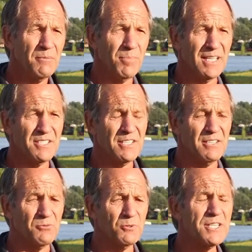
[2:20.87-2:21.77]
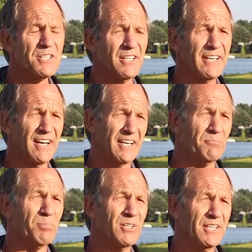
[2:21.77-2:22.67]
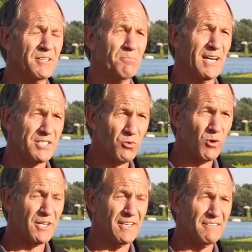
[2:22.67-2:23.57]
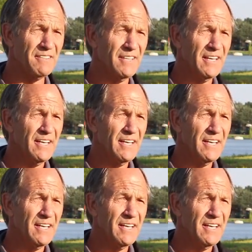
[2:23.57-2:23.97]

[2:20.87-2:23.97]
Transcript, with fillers: But uh, recently I completed my 20th